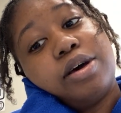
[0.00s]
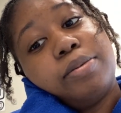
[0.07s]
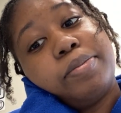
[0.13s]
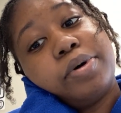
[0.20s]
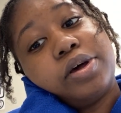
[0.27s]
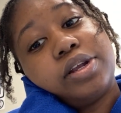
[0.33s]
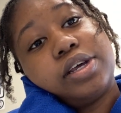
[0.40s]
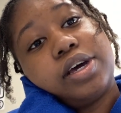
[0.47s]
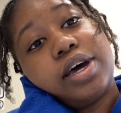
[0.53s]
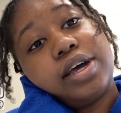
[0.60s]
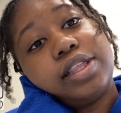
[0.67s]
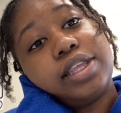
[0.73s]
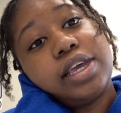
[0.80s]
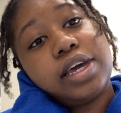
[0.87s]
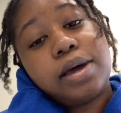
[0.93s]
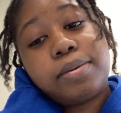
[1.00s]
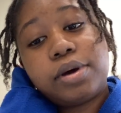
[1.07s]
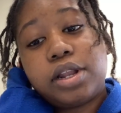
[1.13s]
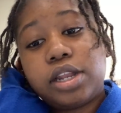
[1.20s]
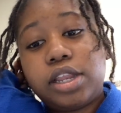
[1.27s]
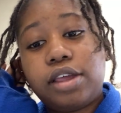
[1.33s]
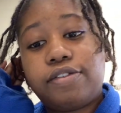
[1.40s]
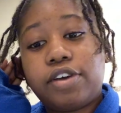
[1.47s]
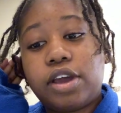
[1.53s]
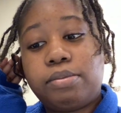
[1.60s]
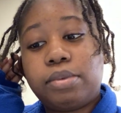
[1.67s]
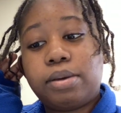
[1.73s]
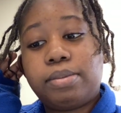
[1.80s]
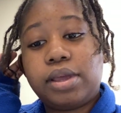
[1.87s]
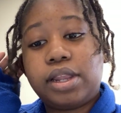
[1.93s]
But I think I'm gonna leave her
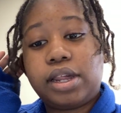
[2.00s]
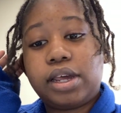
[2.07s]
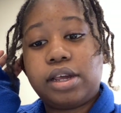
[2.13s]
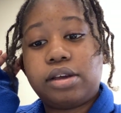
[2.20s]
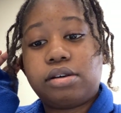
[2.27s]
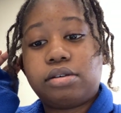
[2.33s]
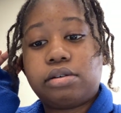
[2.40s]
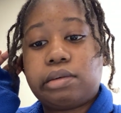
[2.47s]
maybe like